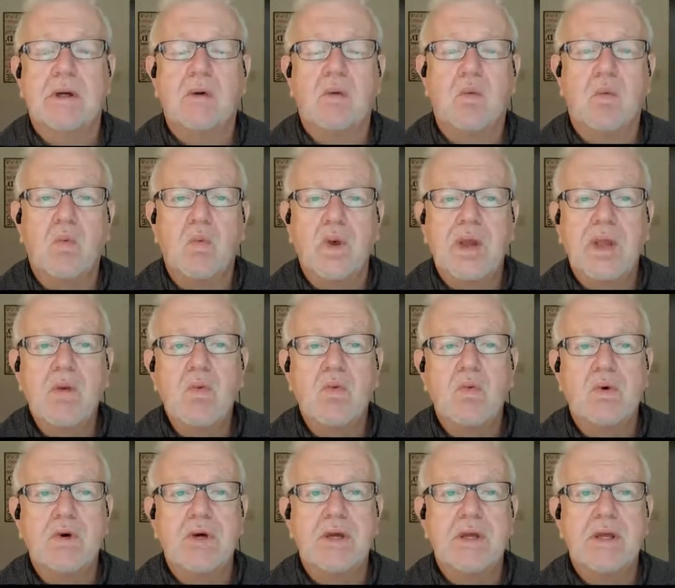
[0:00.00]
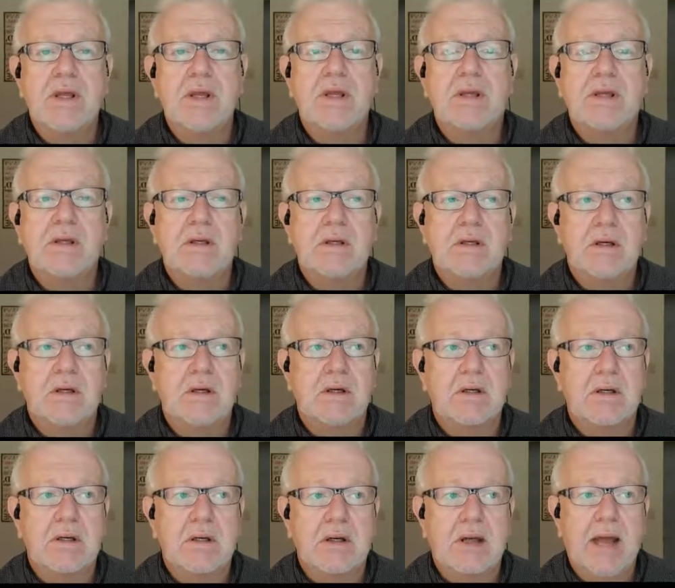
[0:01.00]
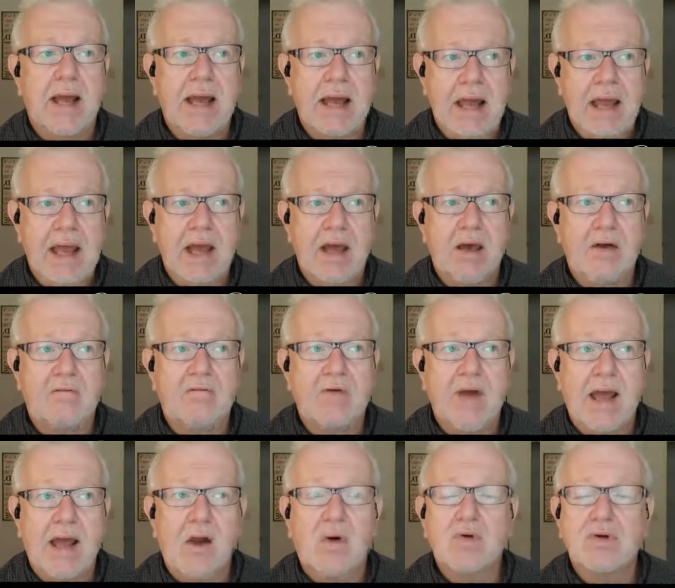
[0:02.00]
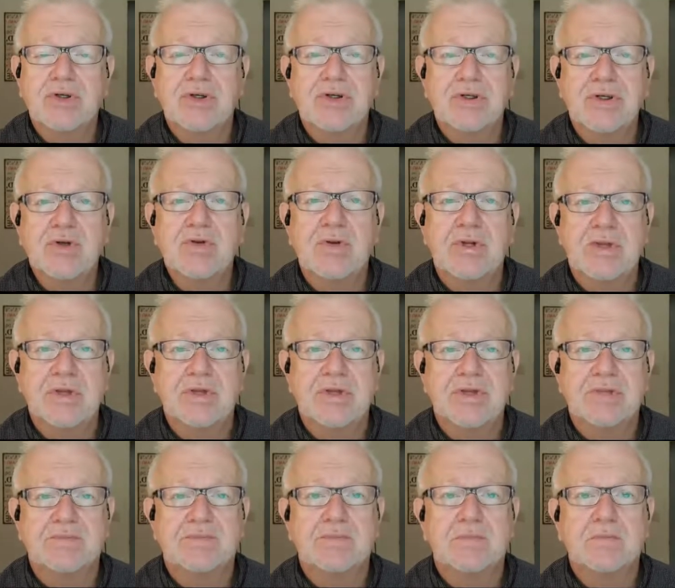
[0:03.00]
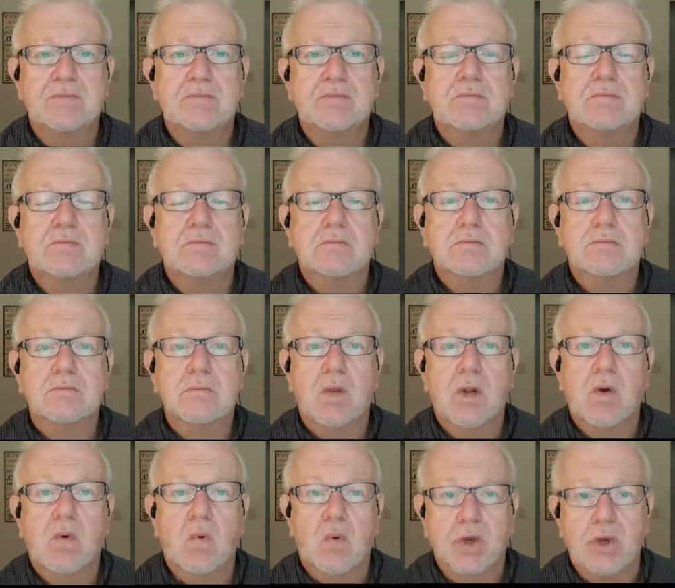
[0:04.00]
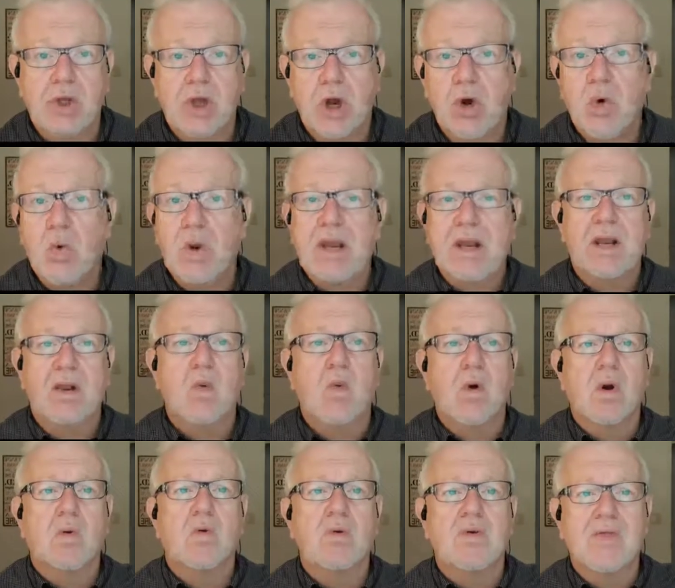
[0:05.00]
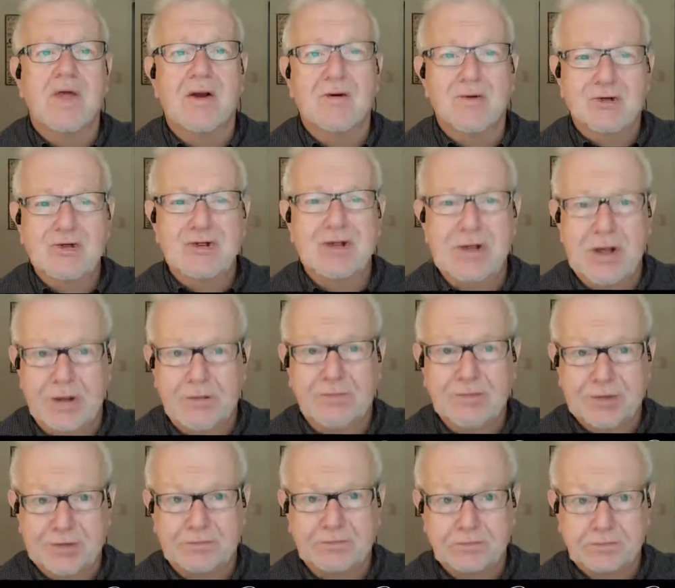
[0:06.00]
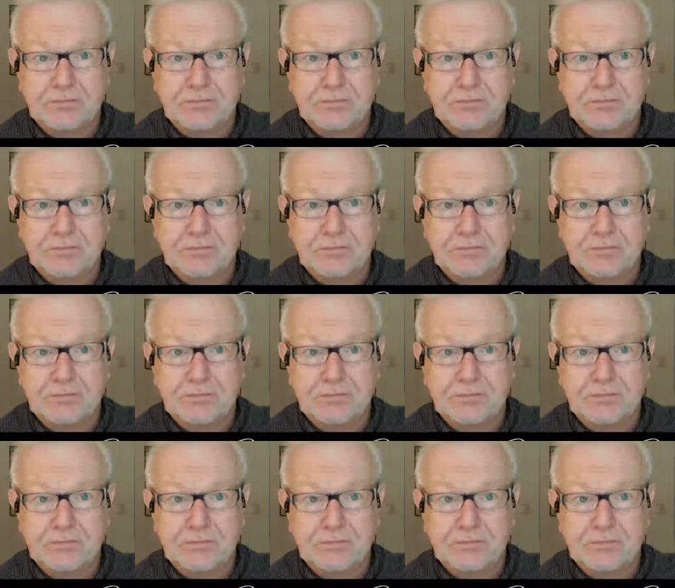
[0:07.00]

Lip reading: we would have our students would go in and work with our chefs